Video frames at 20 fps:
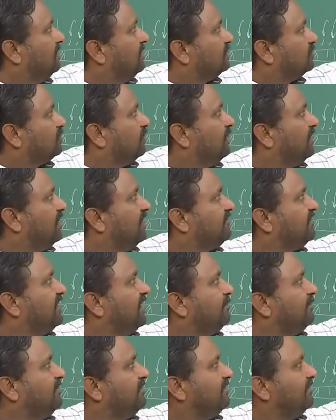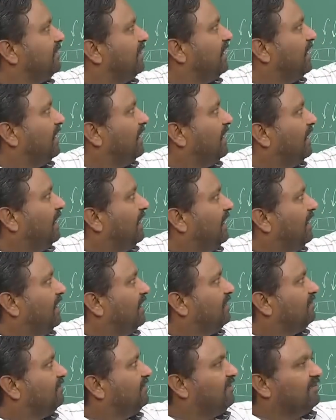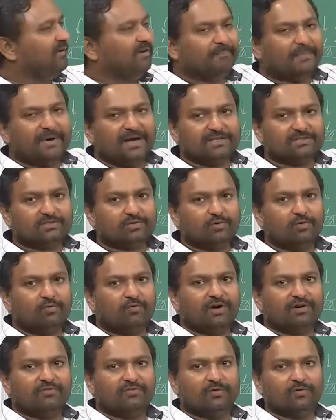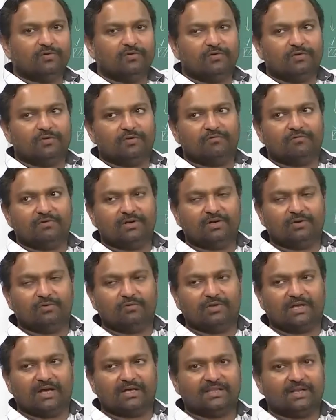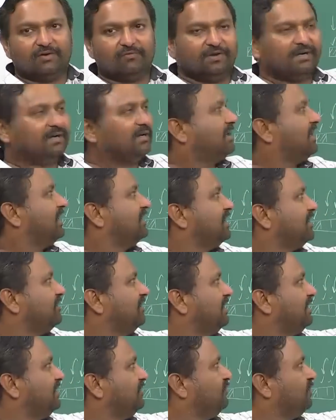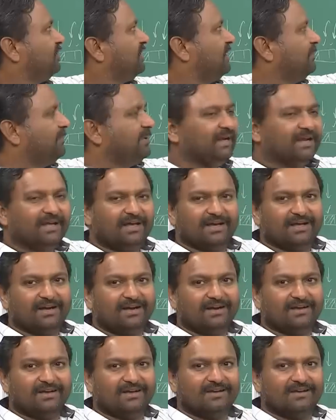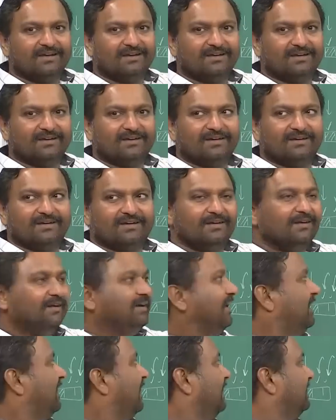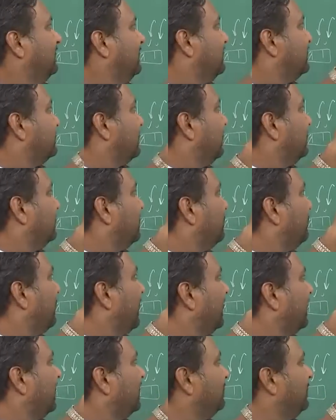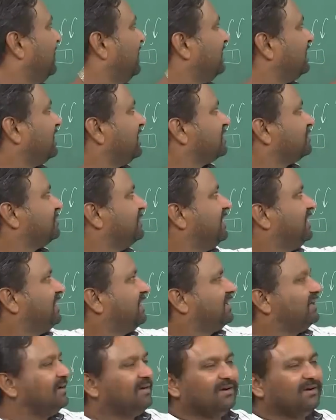So, one of them will pass through what we will do the other one if you keep it here and there is another packet being transmitted